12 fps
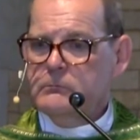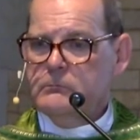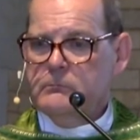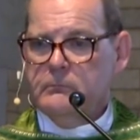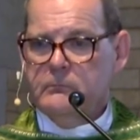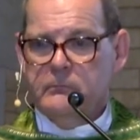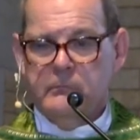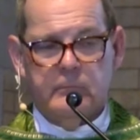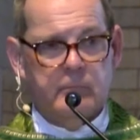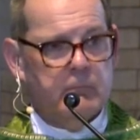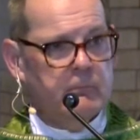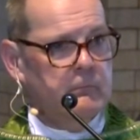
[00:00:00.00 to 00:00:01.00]

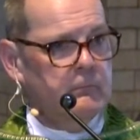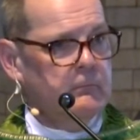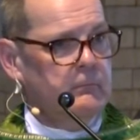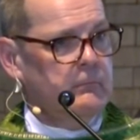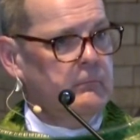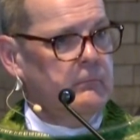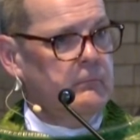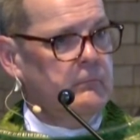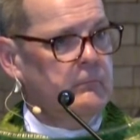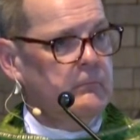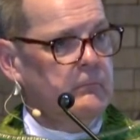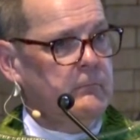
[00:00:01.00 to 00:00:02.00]
[no speech]